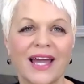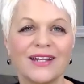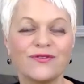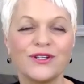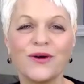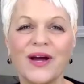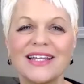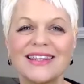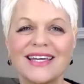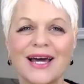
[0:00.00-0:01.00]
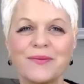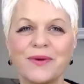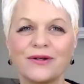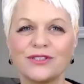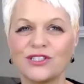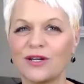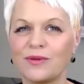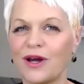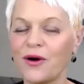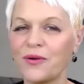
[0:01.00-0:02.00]
And if you know anything about
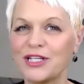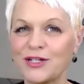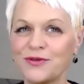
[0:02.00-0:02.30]
JB Owen,